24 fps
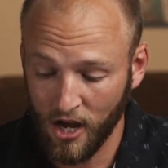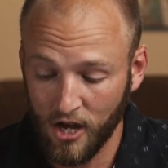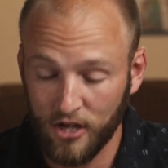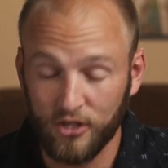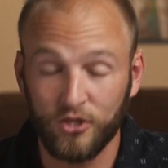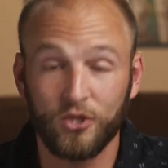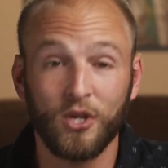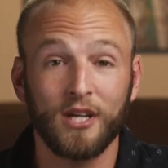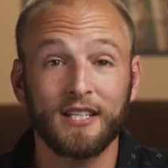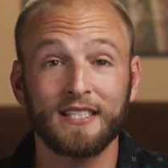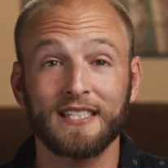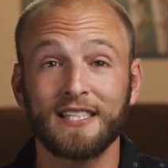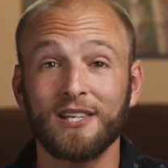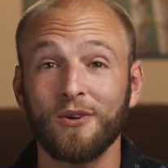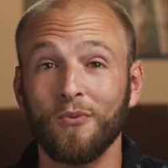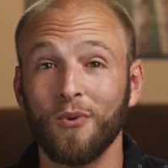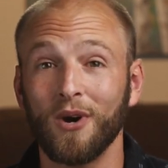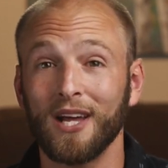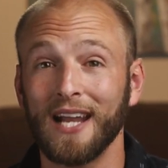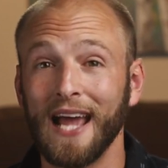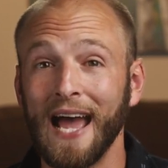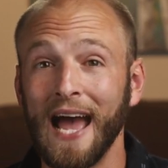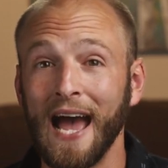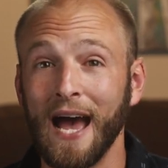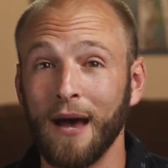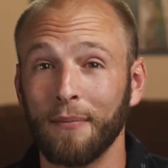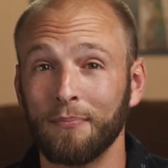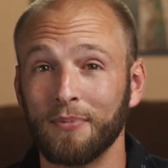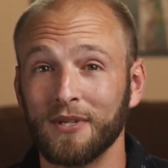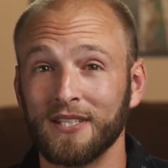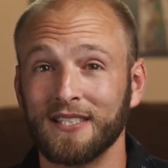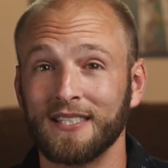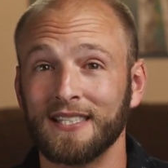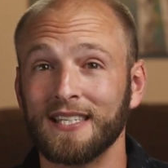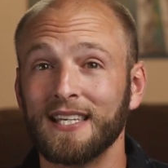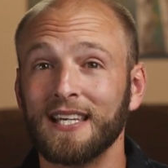So let's see what
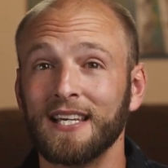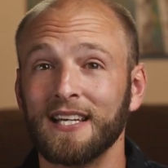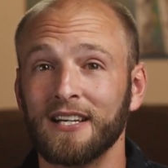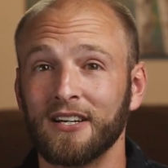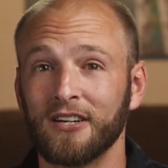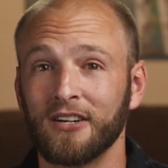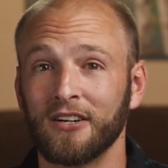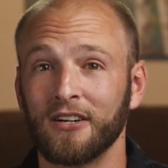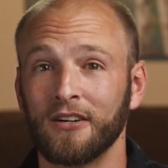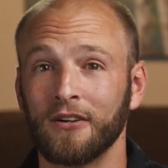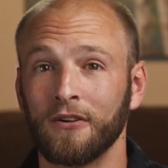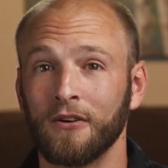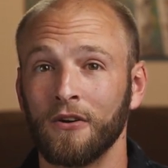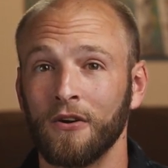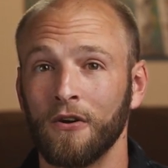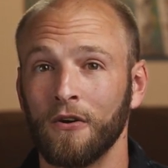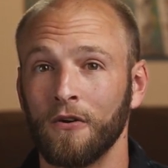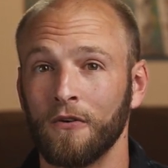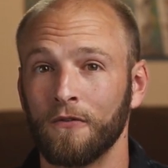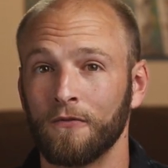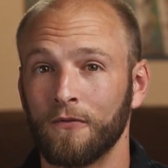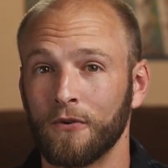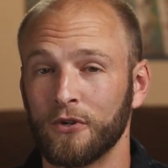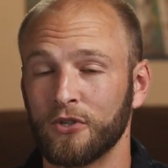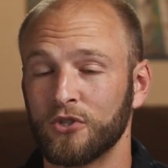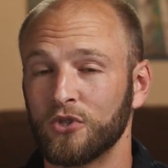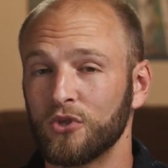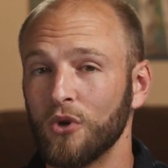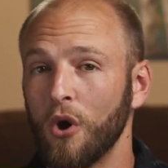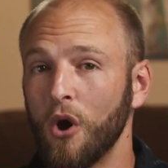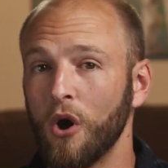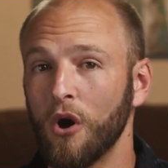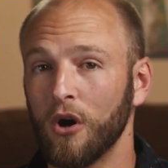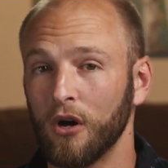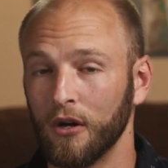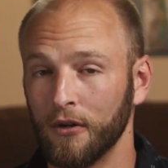happens here for
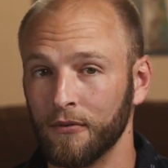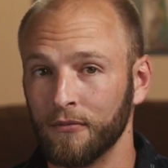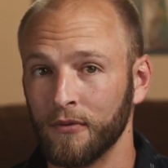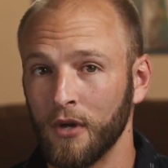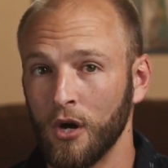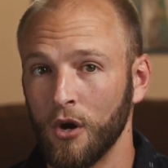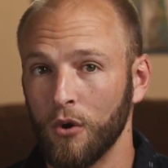Saul.